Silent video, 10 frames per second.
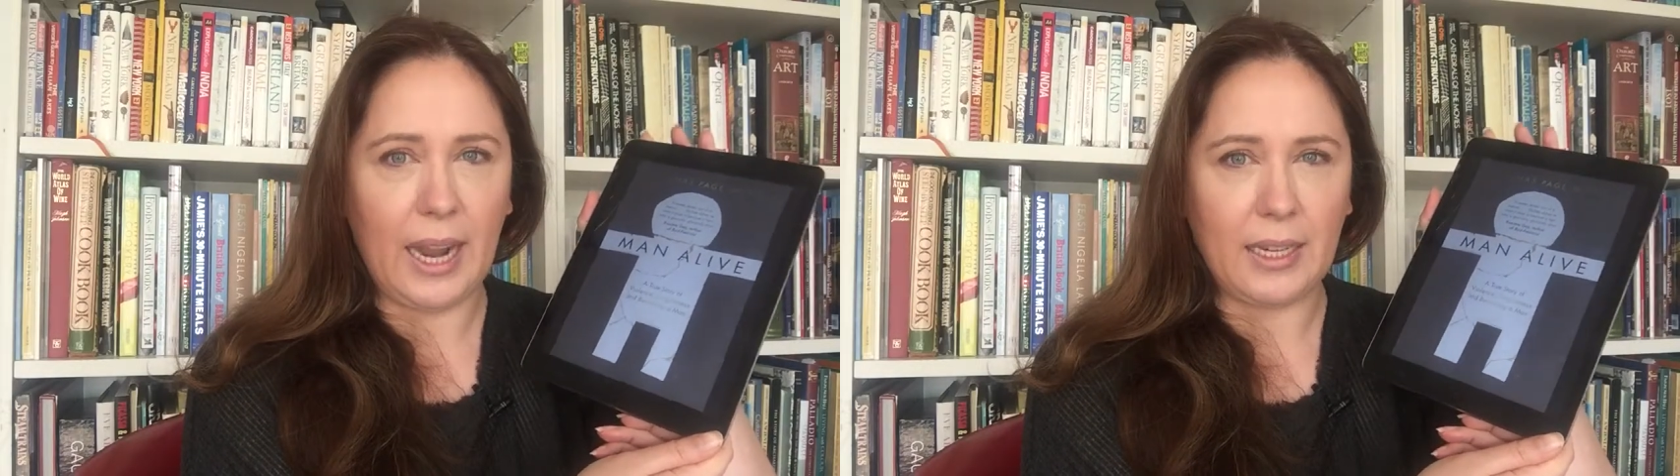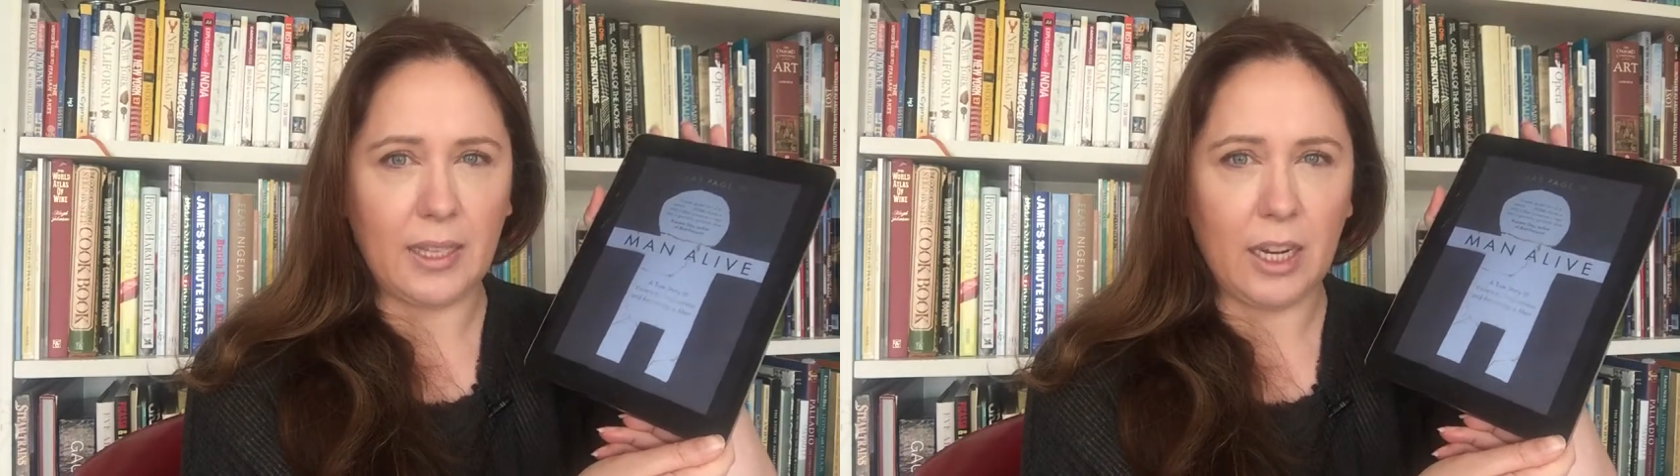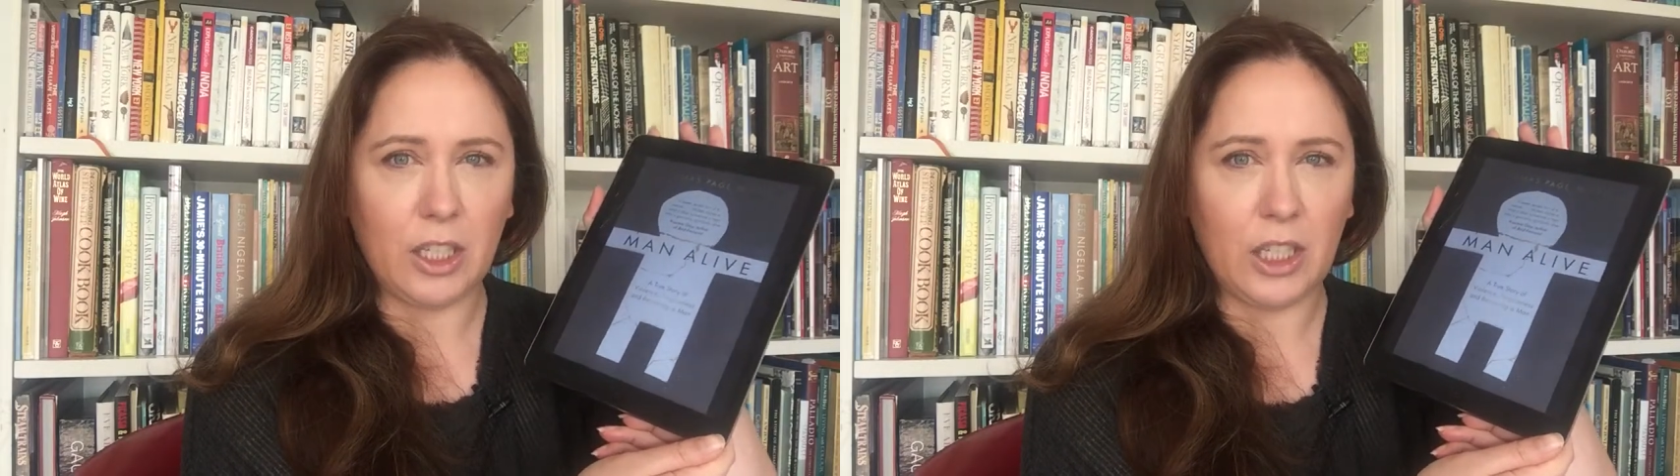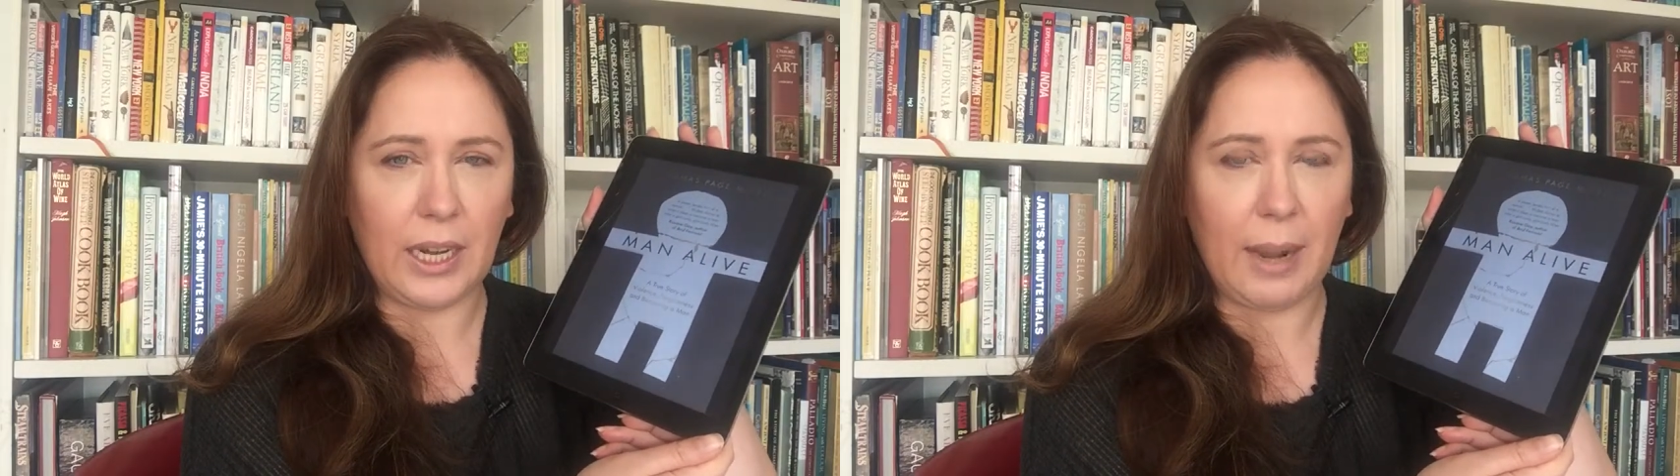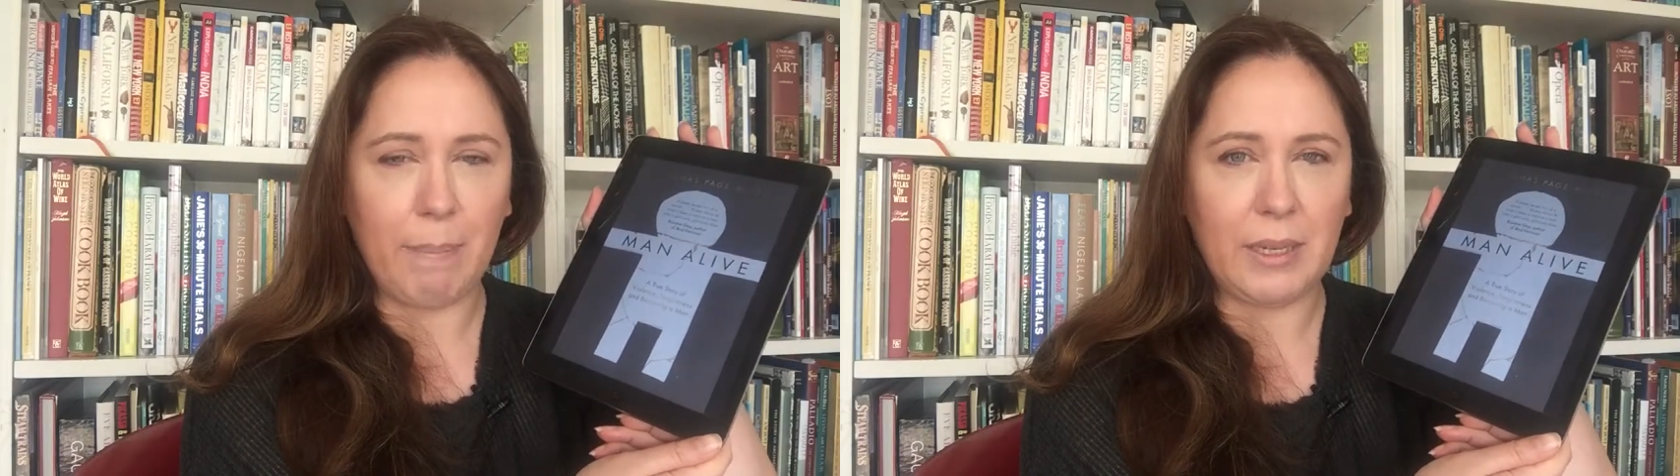and
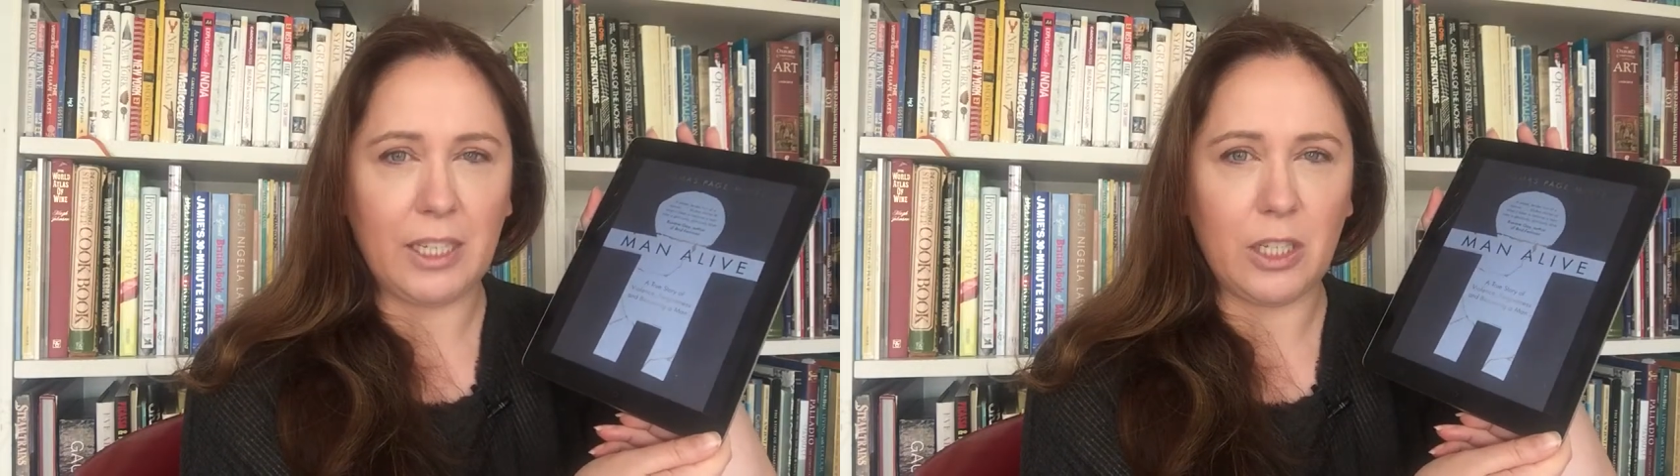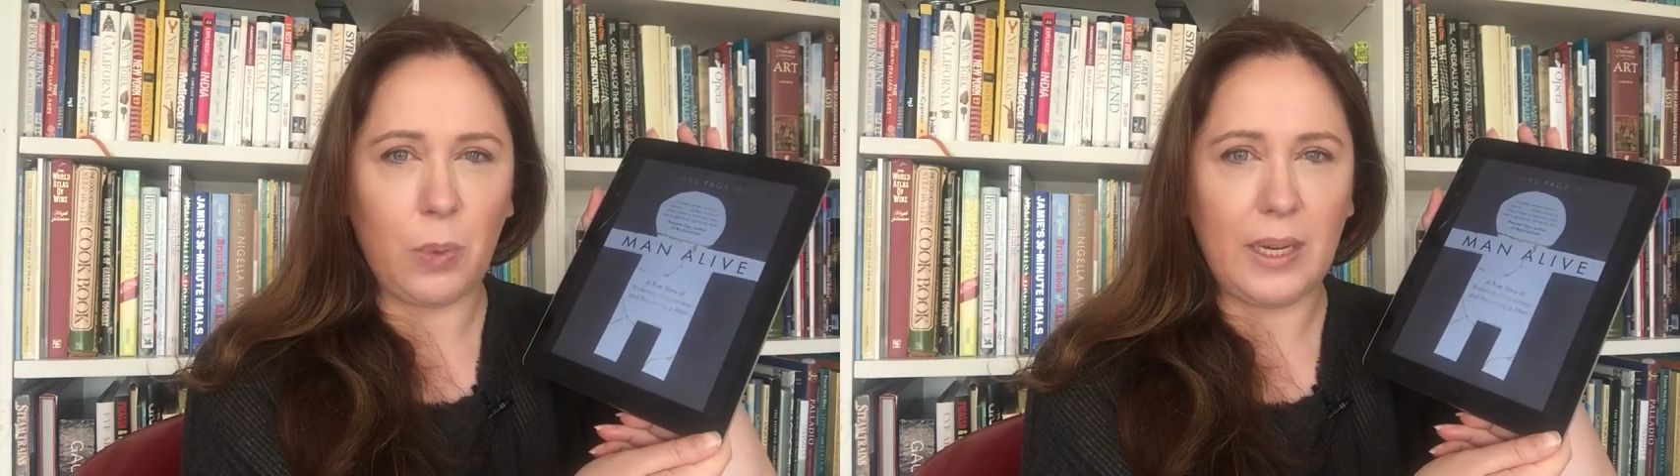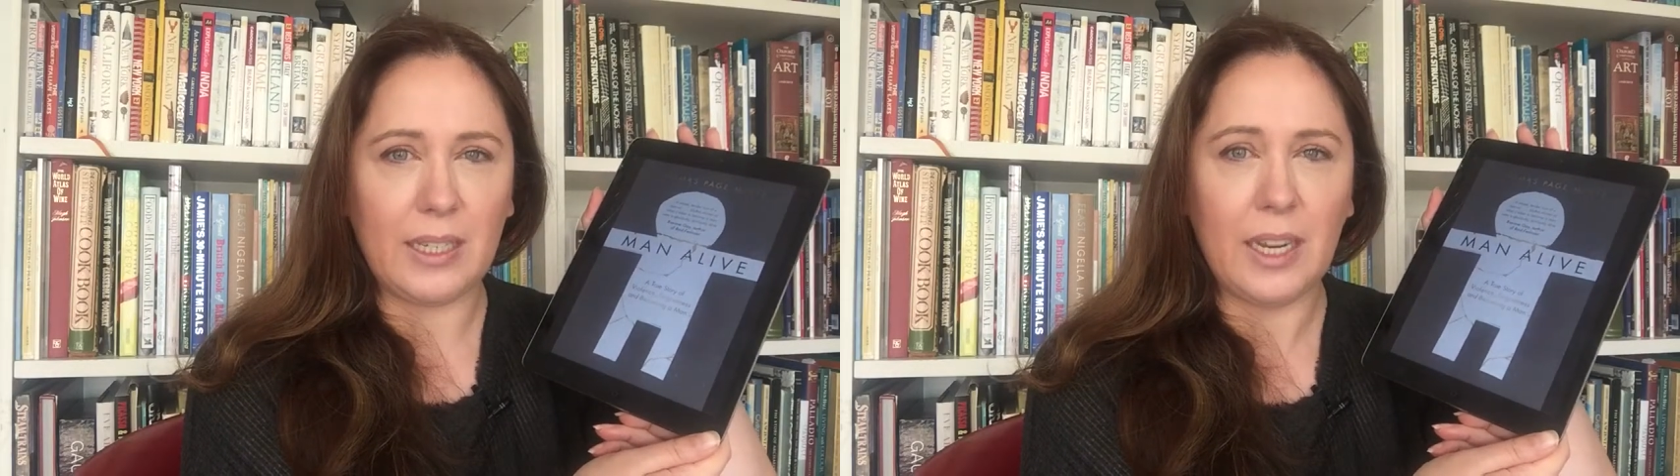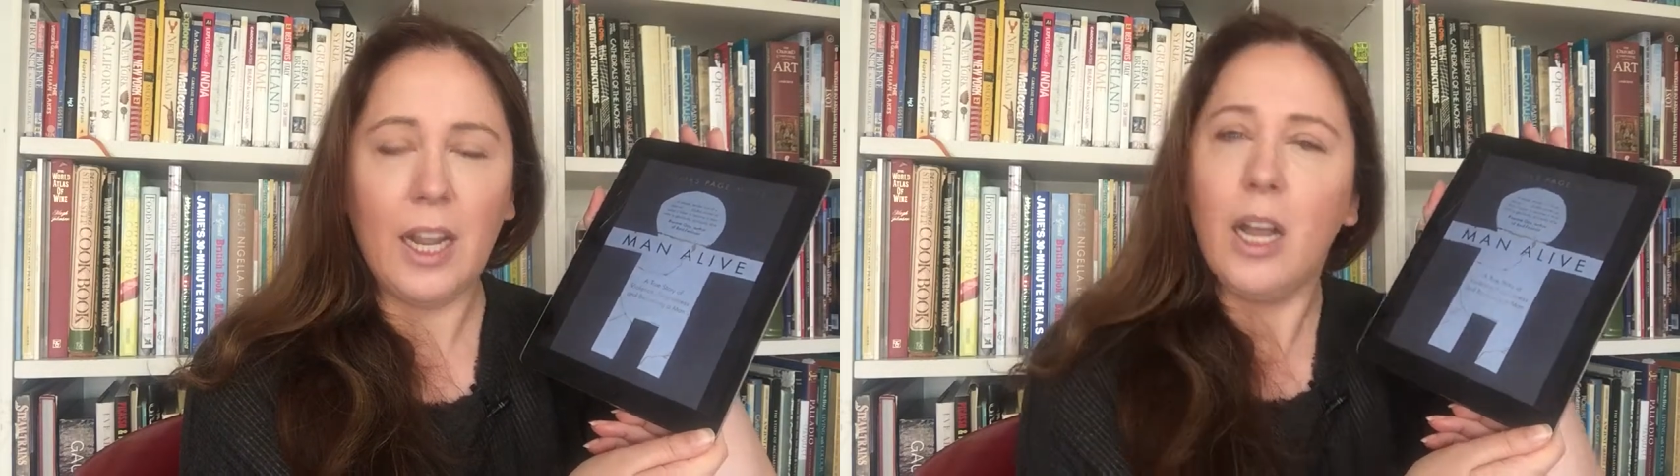touching and bittersweet.